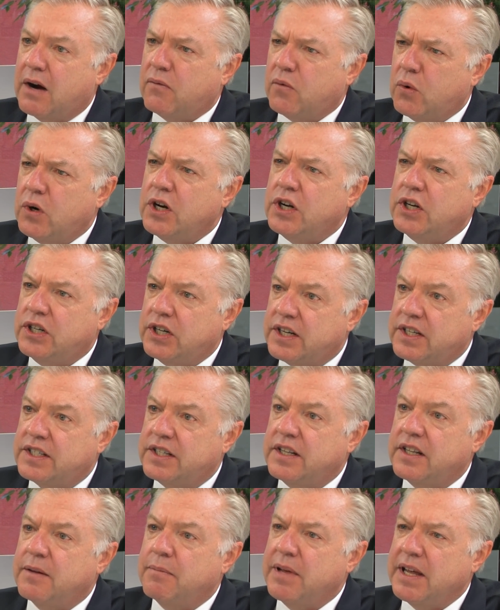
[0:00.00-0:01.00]
We're just in
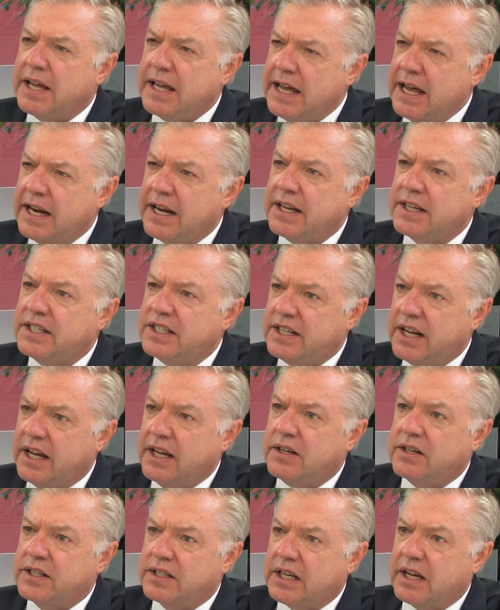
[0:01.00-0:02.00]
the beginning
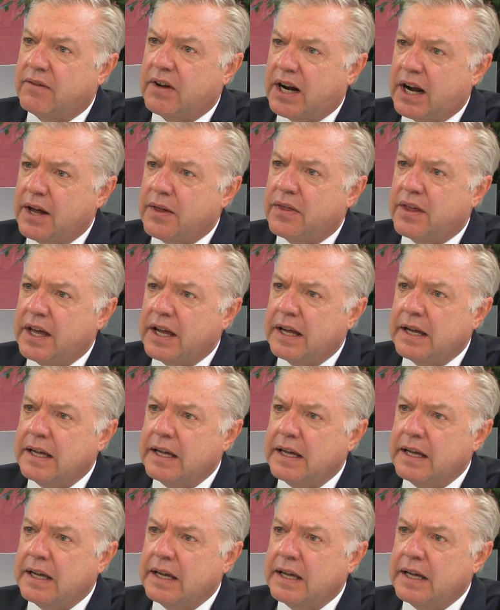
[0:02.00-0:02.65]
stages of it, I think.